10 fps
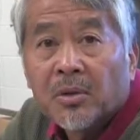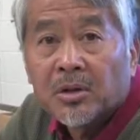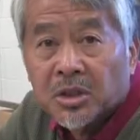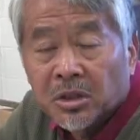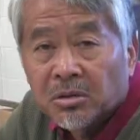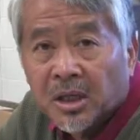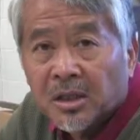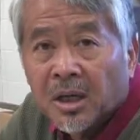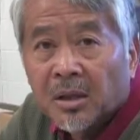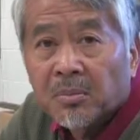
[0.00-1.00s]

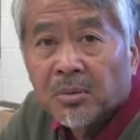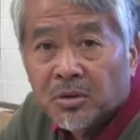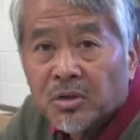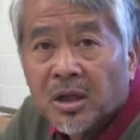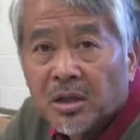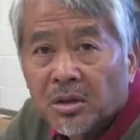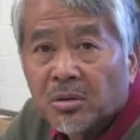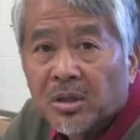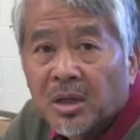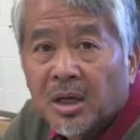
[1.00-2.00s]
students and postdoc are
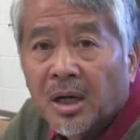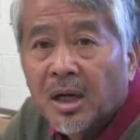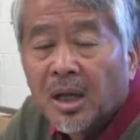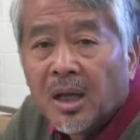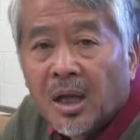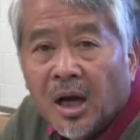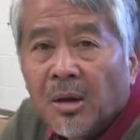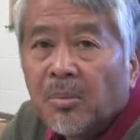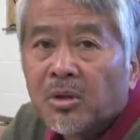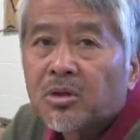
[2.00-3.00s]
doing here
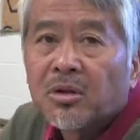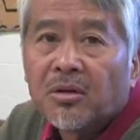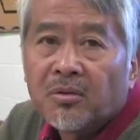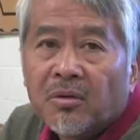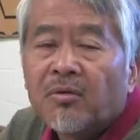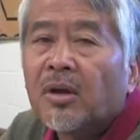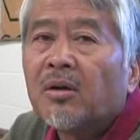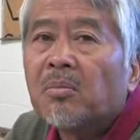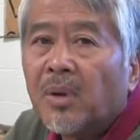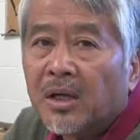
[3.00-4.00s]
are mostly
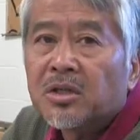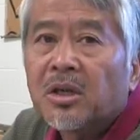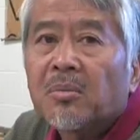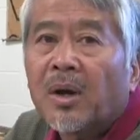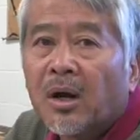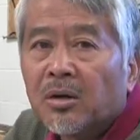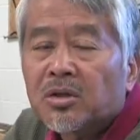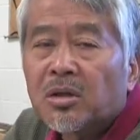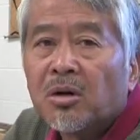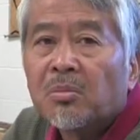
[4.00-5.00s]
very basic
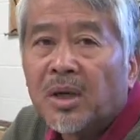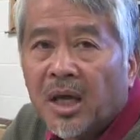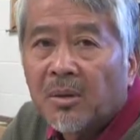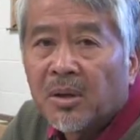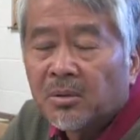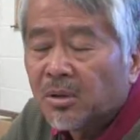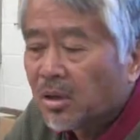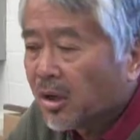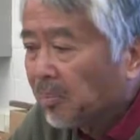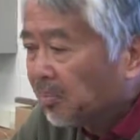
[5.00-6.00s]
biological behavior work.
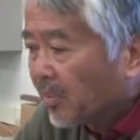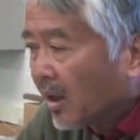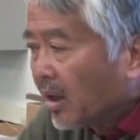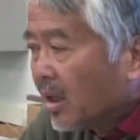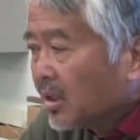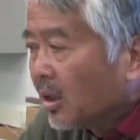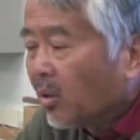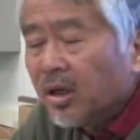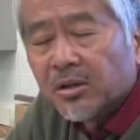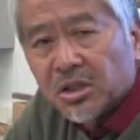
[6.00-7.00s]
Now,
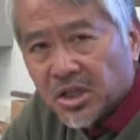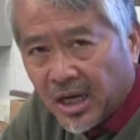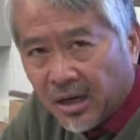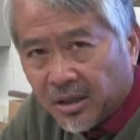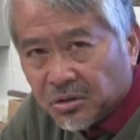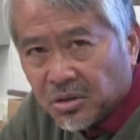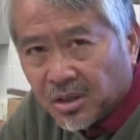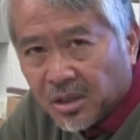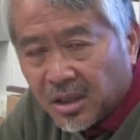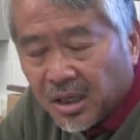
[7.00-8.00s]
one of the challenge
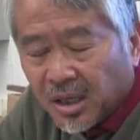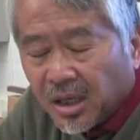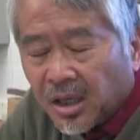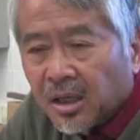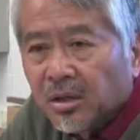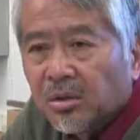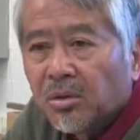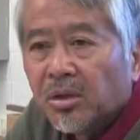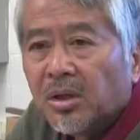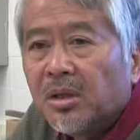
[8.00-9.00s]
in
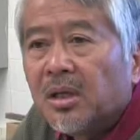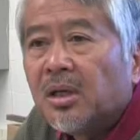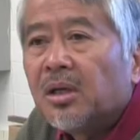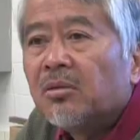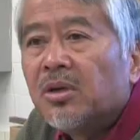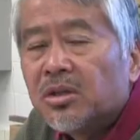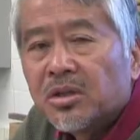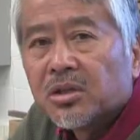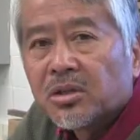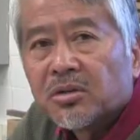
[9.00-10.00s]
doing the
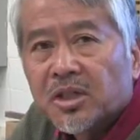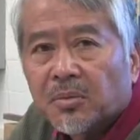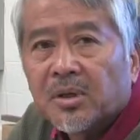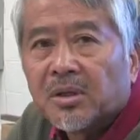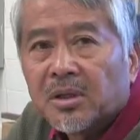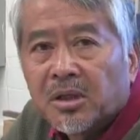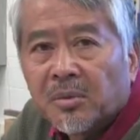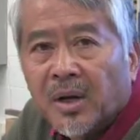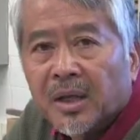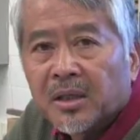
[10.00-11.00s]
research on subterranean
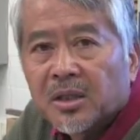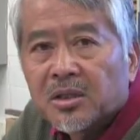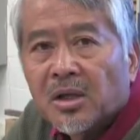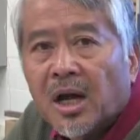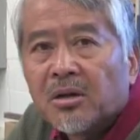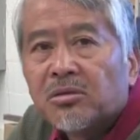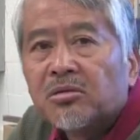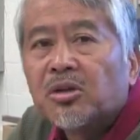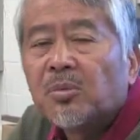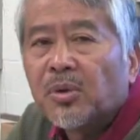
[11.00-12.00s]
termite is how to
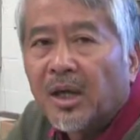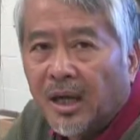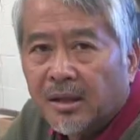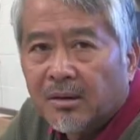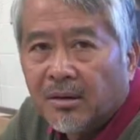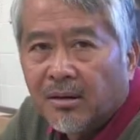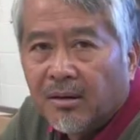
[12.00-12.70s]
duplicate